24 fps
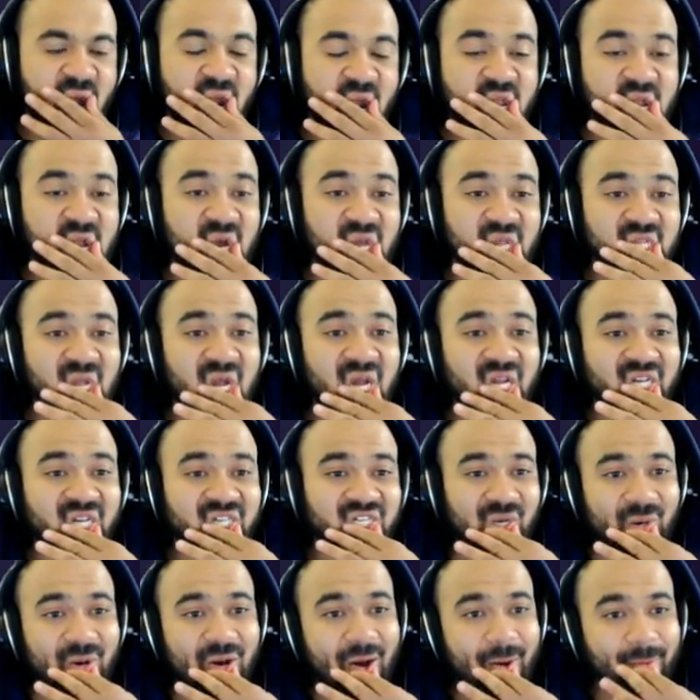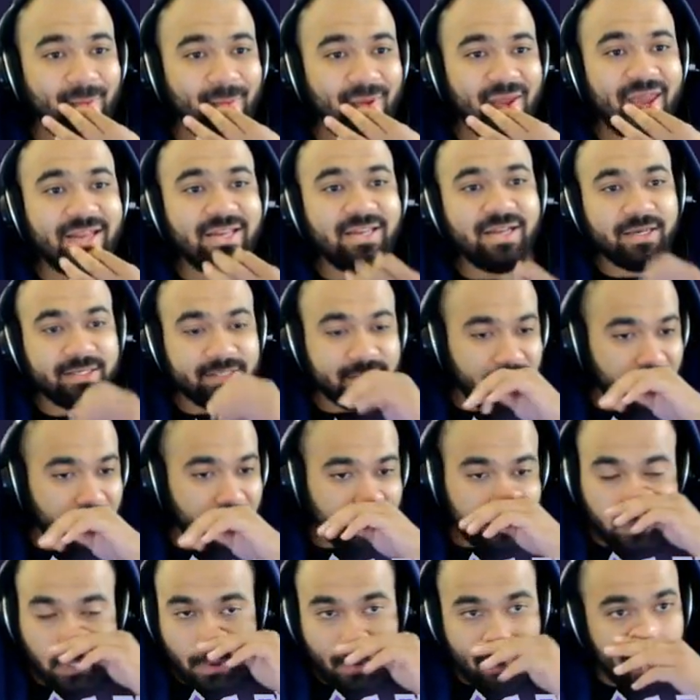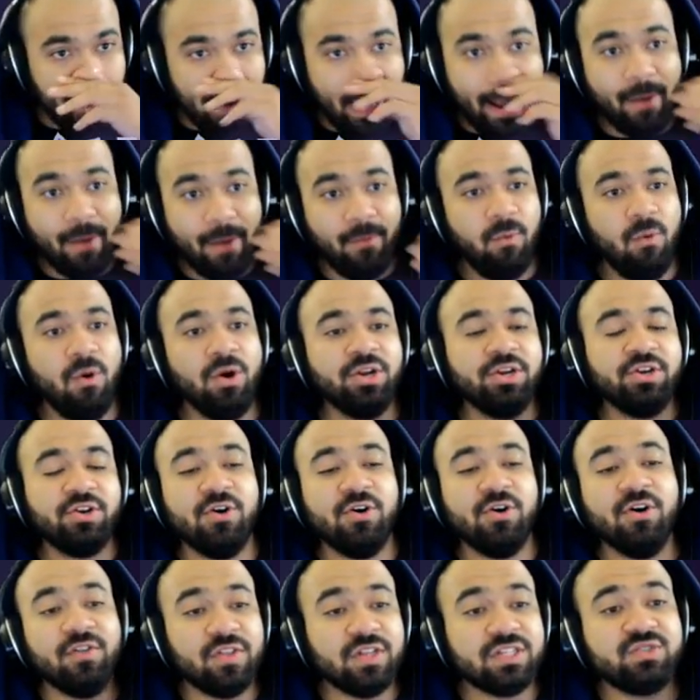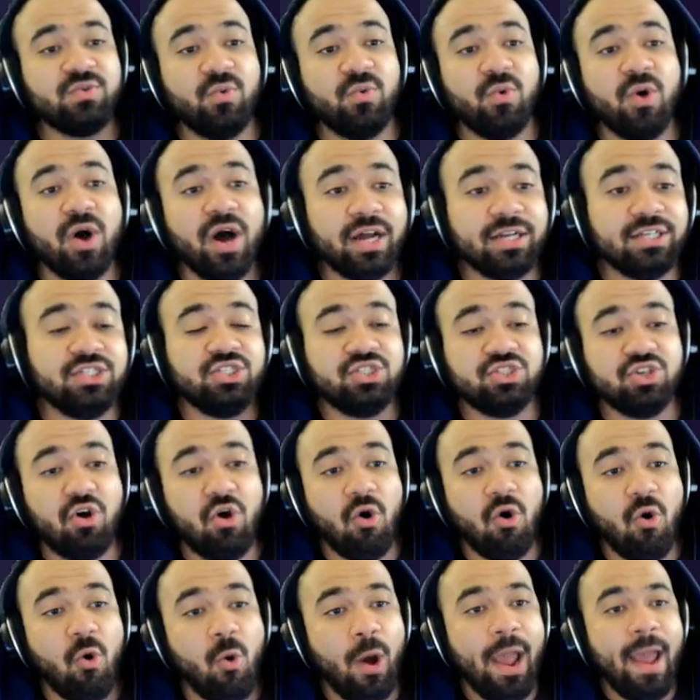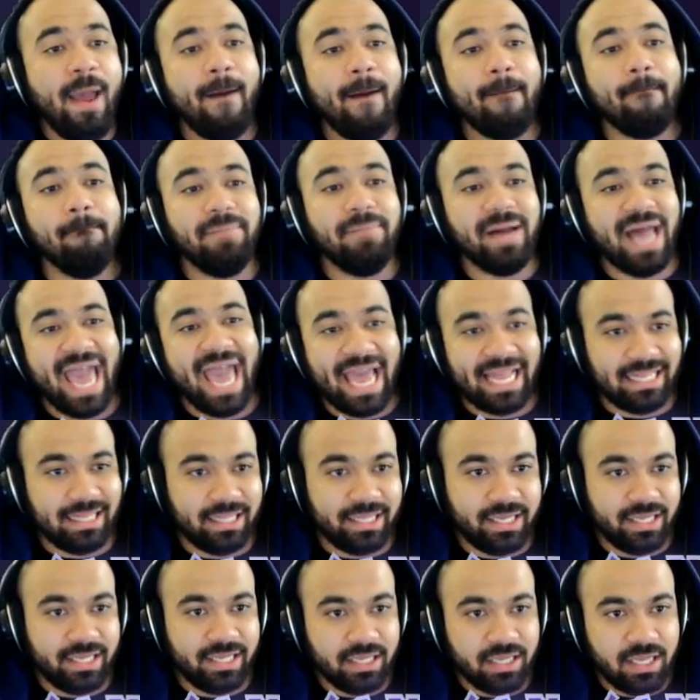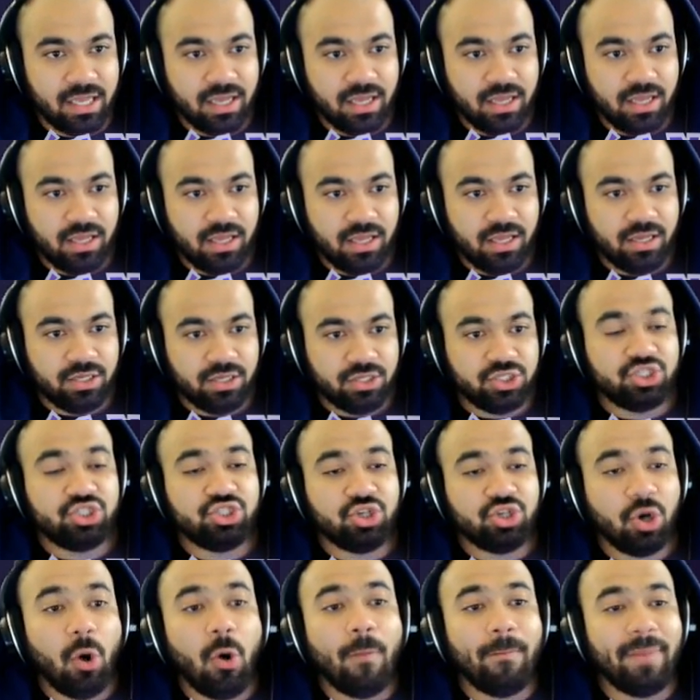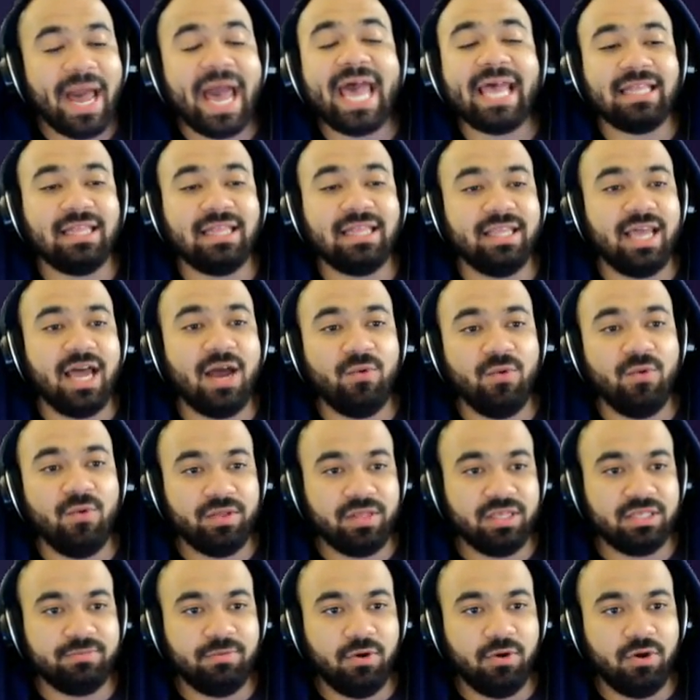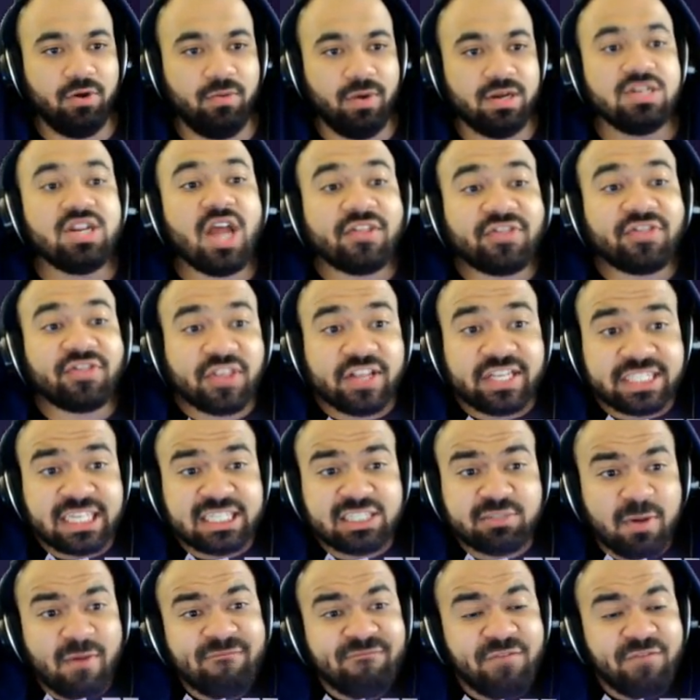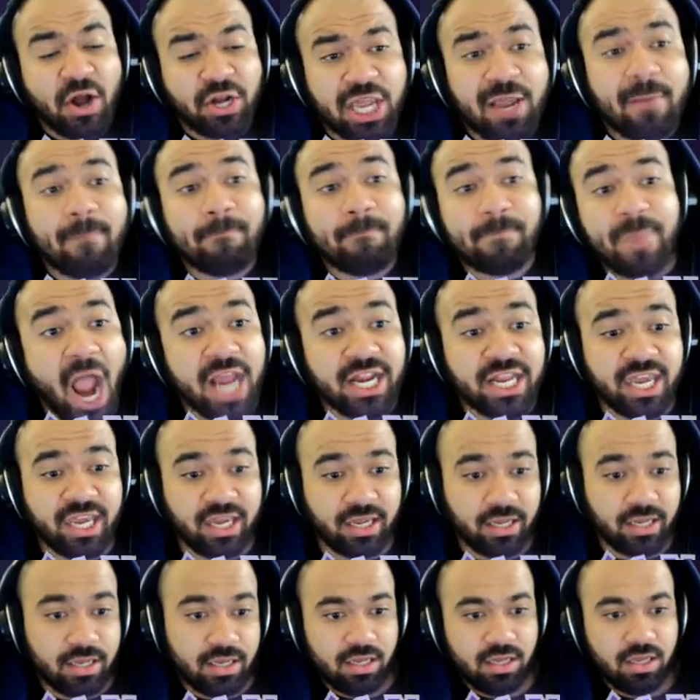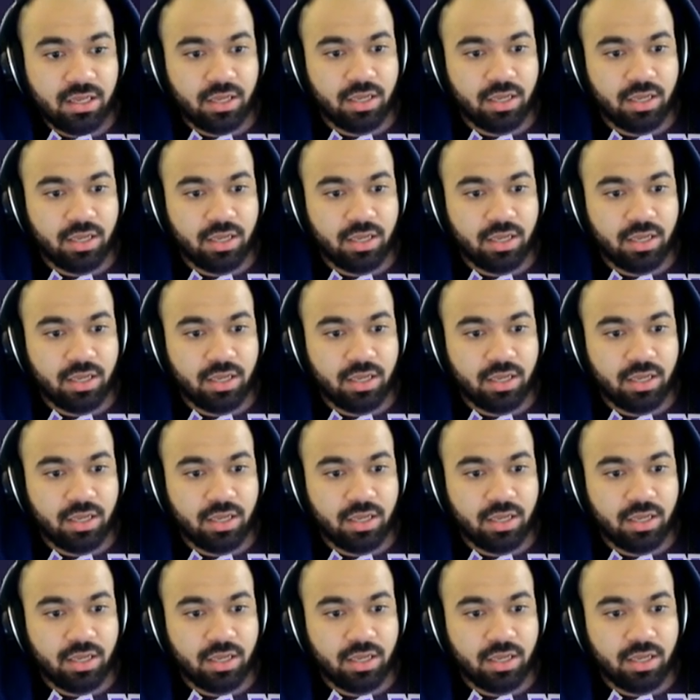It does not show up. It does not show up. I want it on the squad so badly. So badly I want this Pokemon. Nothing seems to be fucking biting!